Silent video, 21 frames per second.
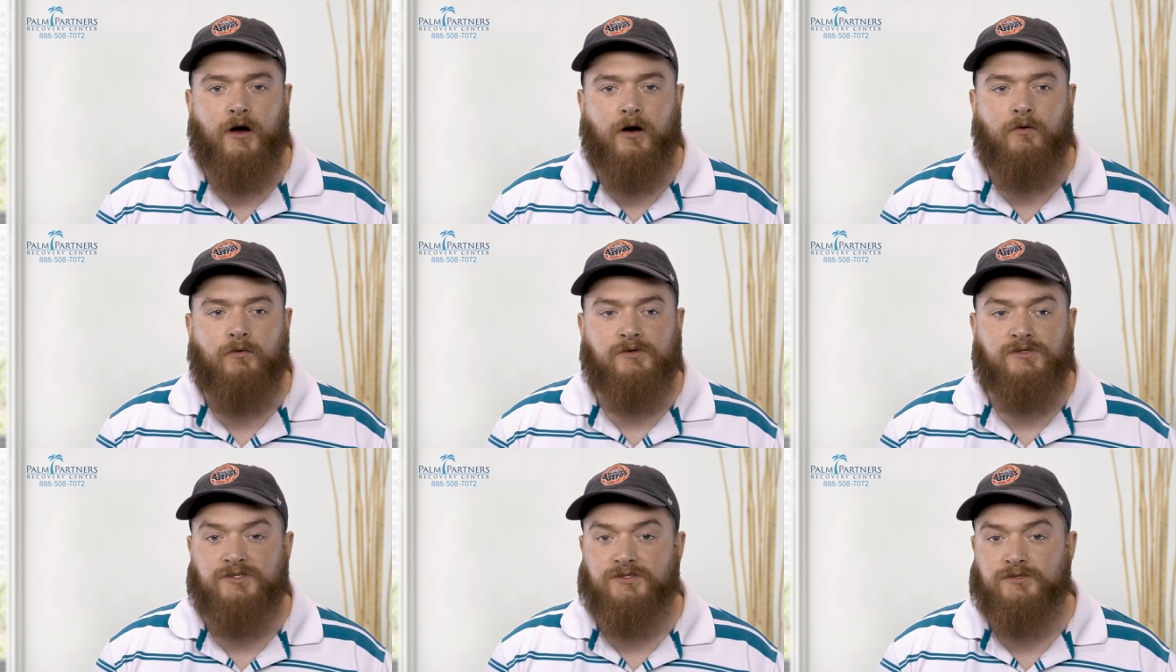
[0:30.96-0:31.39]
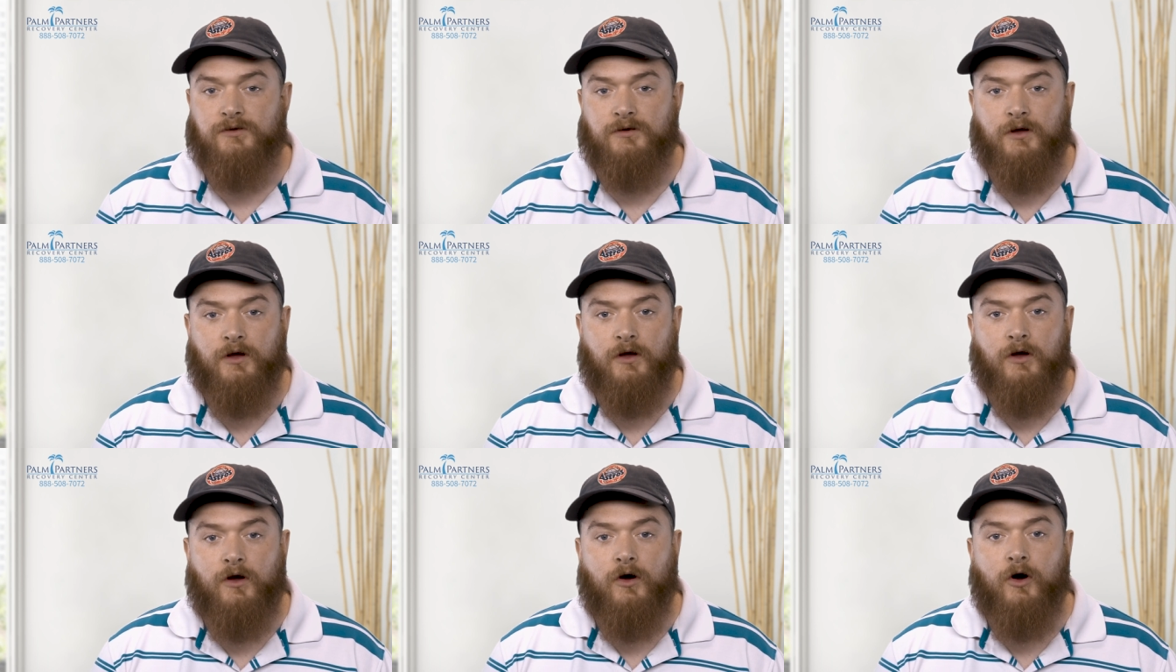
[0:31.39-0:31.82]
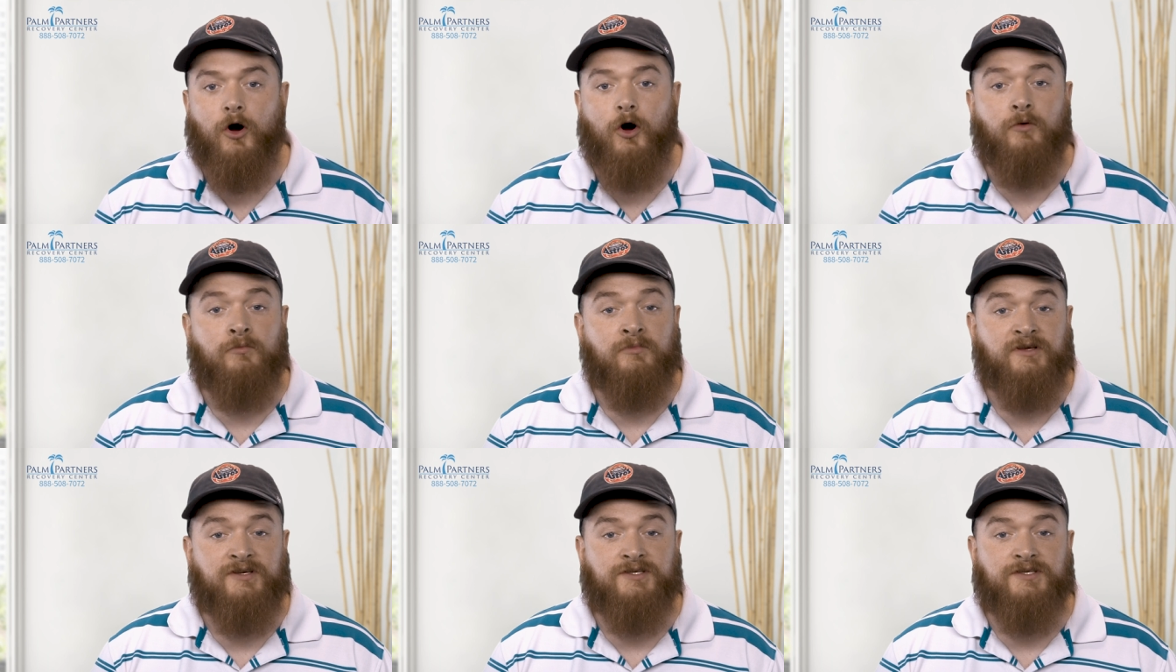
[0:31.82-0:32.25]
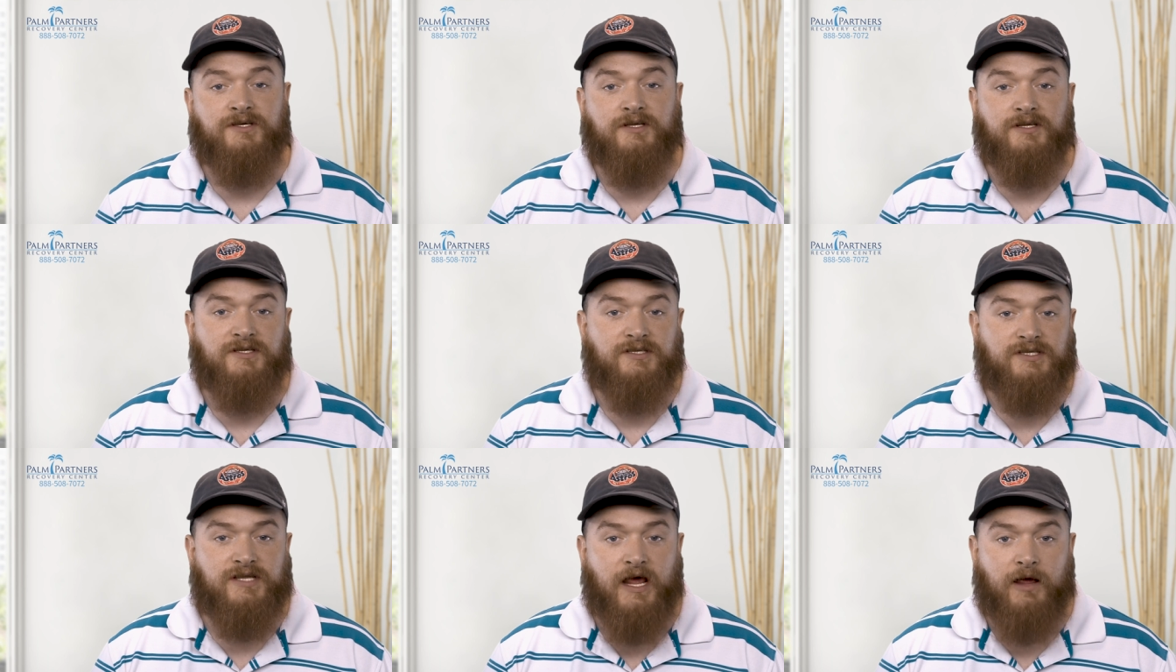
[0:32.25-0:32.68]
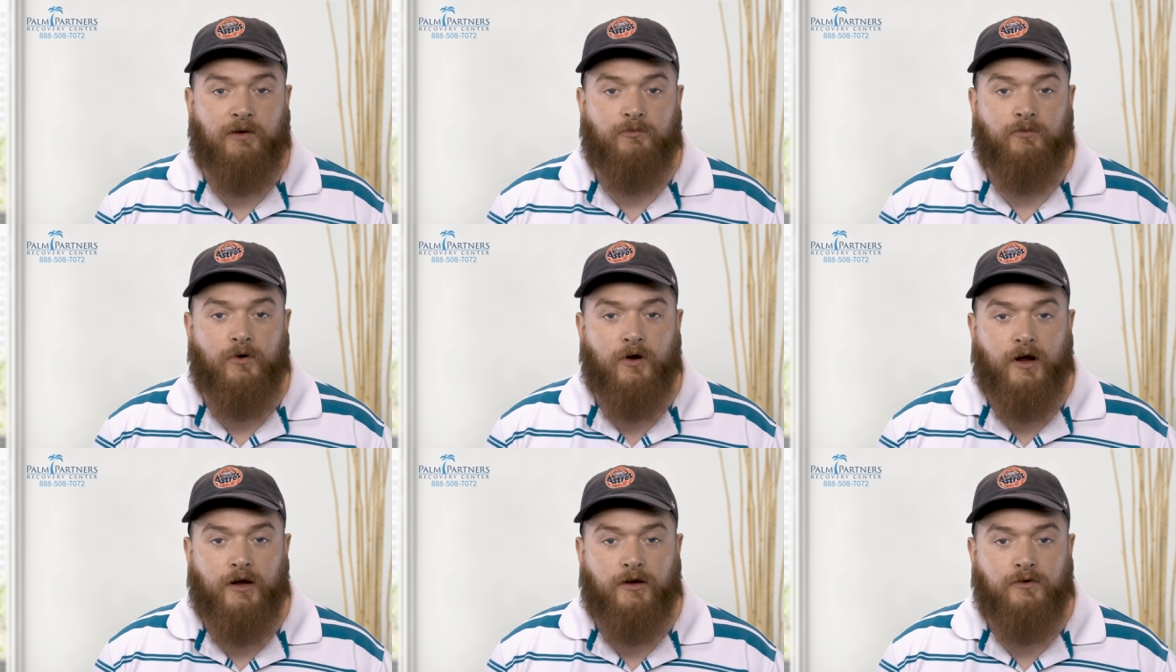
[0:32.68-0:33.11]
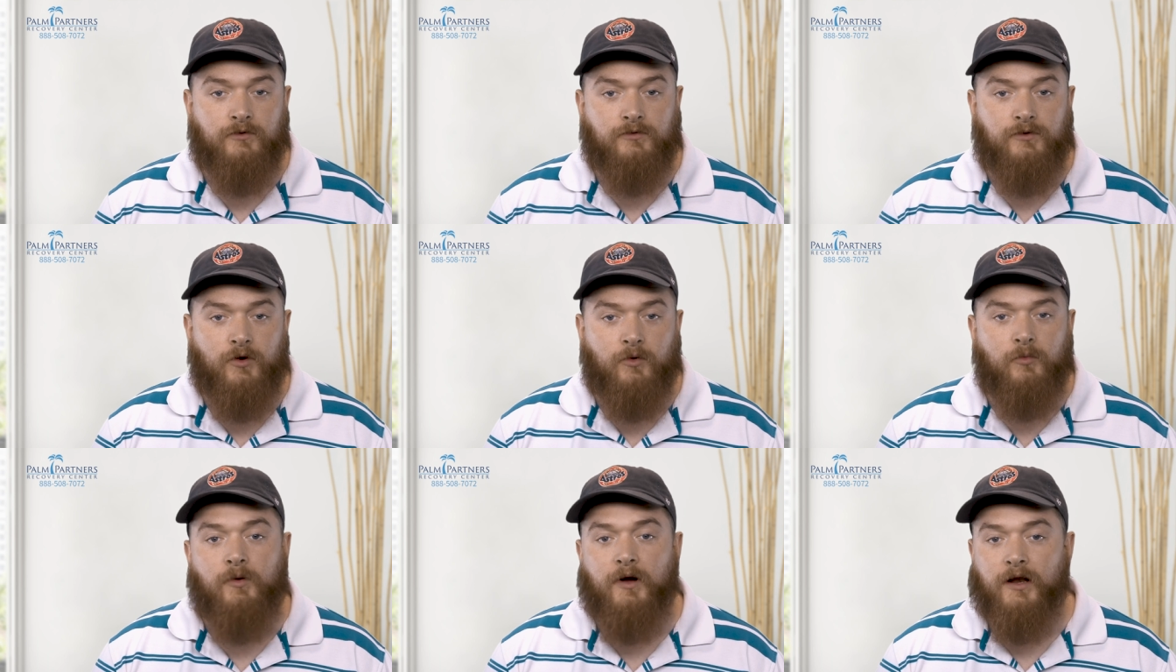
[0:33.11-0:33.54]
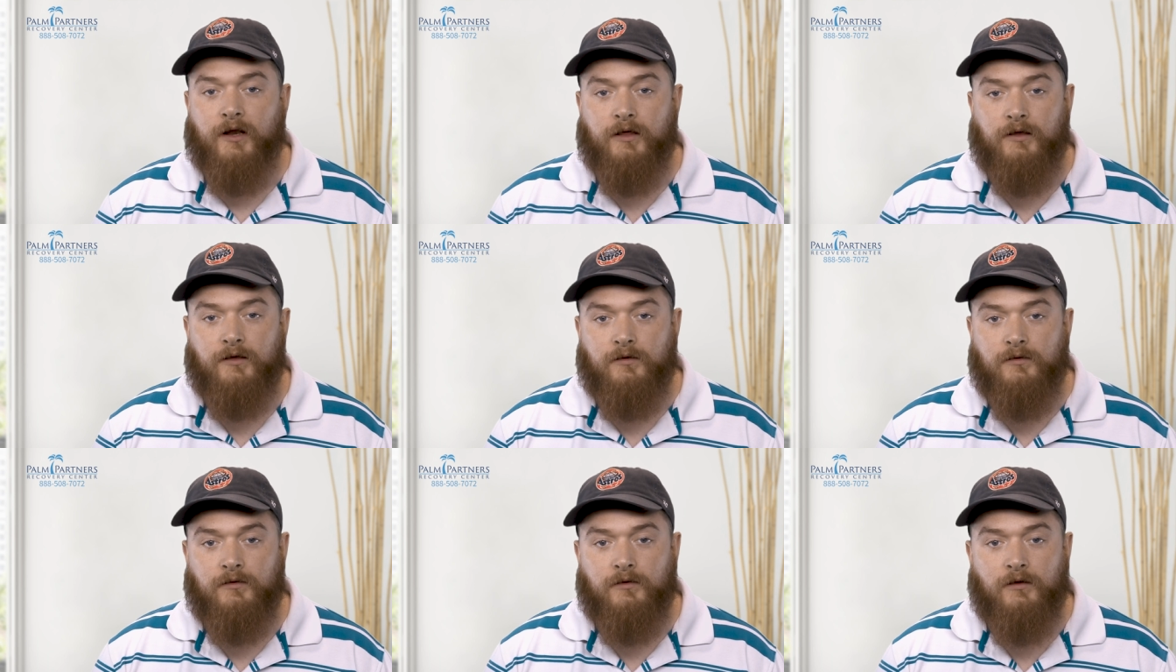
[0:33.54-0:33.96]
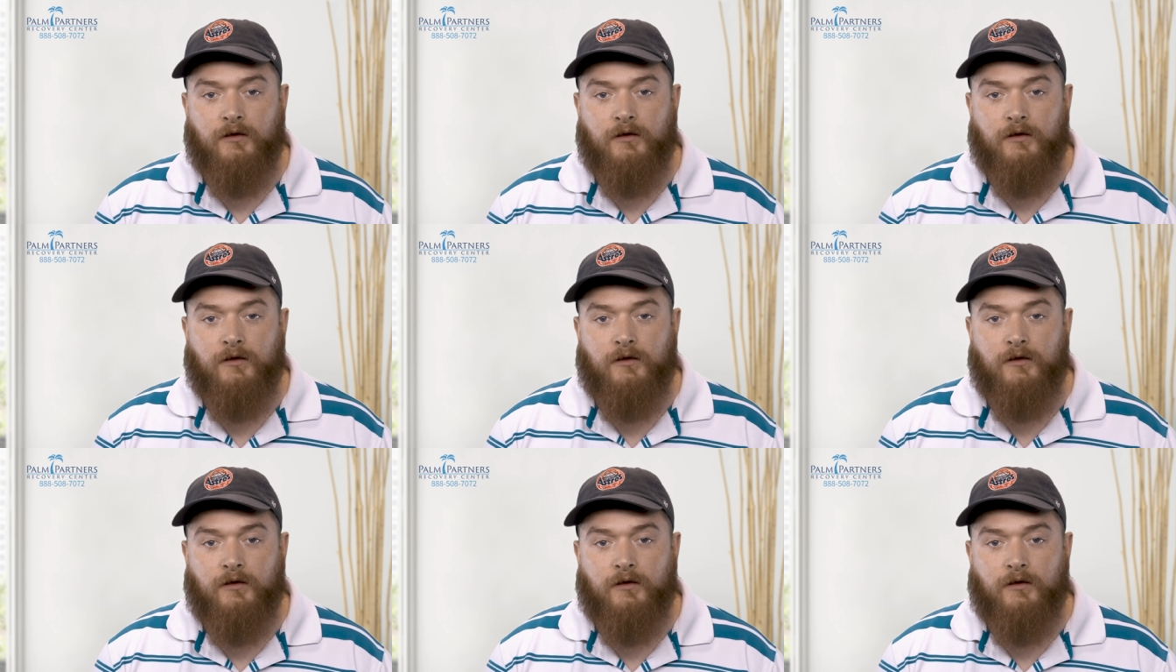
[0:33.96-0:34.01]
was homeless in a state where I knew nobody,